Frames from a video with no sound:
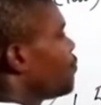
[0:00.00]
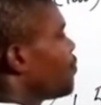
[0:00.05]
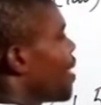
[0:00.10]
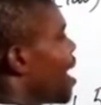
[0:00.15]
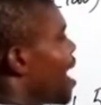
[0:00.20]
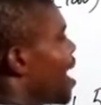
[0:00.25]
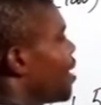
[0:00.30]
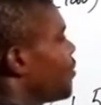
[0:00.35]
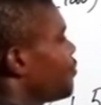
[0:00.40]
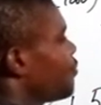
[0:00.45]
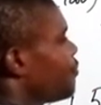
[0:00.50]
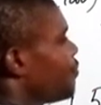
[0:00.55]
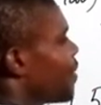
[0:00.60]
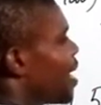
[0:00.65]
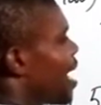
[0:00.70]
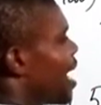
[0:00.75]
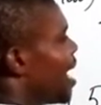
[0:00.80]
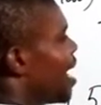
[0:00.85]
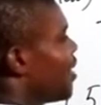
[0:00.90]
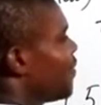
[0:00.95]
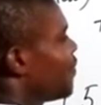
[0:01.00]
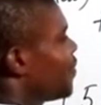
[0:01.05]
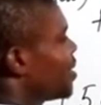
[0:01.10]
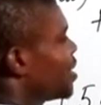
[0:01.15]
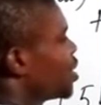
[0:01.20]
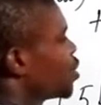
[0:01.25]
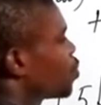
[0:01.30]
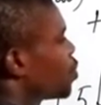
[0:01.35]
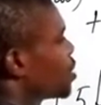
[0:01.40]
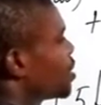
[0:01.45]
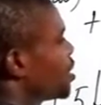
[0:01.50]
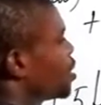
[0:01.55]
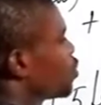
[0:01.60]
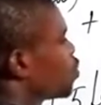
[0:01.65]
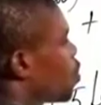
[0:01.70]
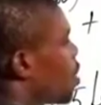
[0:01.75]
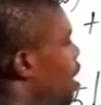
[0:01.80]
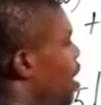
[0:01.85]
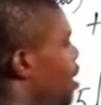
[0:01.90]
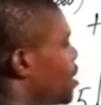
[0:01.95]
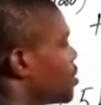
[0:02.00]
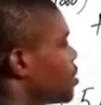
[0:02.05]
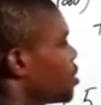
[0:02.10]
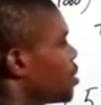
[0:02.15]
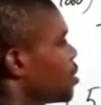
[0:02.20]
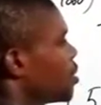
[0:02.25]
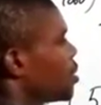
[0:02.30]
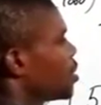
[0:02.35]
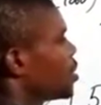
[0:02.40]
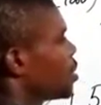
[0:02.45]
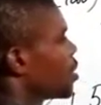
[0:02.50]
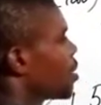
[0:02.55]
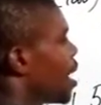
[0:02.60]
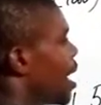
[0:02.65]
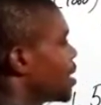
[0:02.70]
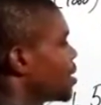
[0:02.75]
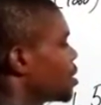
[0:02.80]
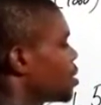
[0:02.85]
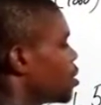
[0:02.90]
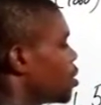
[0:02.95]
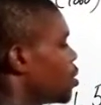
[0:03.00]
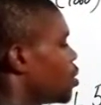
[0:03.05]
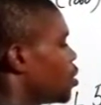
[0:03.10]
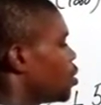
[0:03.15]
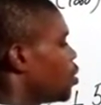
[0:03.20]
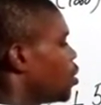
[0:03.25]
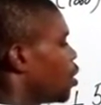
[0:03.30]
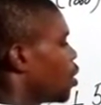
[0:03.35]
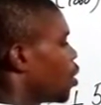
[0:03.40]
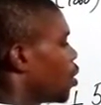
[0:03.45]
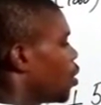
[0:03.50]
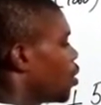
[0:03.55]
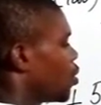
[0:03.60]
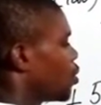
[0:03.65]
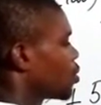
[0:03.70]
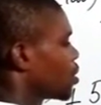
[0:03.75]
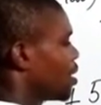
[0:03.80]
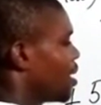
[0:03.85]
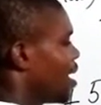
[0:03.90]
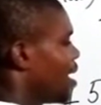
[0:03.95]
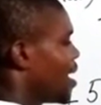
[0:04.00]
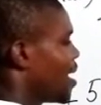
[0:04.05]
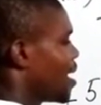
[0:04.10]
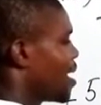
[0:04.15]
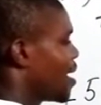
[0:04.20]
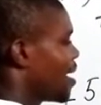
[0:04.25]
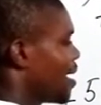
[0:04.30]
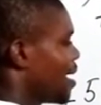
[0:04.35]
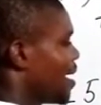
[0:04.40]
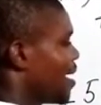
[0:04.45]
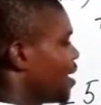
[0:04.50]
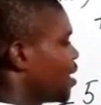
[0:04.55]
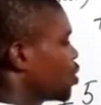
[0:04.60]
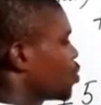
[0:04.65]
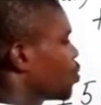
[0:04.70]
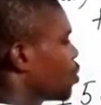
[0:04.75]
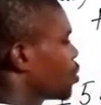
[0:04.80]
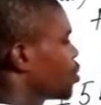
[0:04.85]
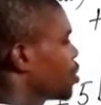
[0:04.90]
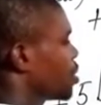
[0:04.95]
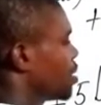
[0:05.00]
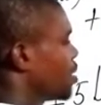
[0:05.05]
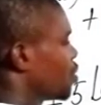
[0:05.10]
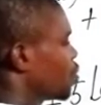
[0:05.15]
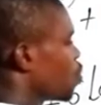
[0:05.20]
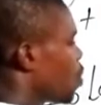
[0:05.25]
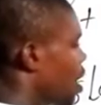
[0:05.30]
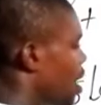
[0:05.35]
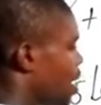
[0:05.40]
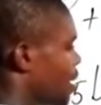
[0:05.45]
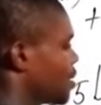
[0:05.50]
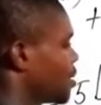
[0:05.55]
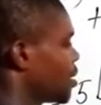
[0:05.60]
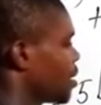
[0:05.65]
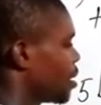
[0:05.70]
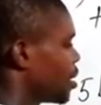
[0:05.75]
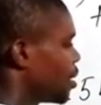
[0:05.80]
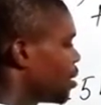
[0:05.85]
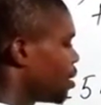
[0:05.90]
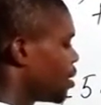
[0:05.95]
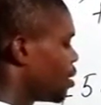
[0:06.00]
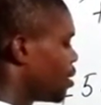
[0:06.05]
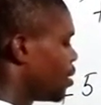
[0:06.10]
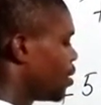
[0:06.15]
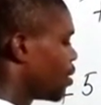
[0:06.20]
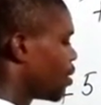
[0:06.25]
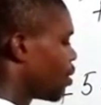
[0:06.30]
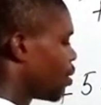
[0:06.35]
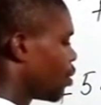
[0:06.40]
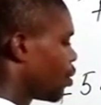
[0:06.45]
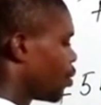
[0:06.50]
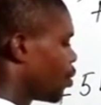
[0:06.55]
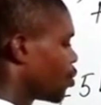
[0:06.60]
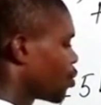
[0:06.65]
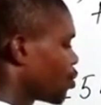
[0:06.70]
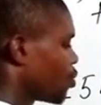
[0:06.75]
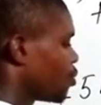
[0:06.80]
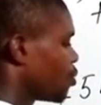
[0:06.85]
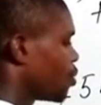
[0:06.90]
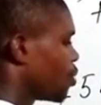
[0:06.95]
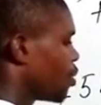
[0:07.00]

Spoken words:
5 5 is what? Is 1, right? Log a is what? Is 1. Log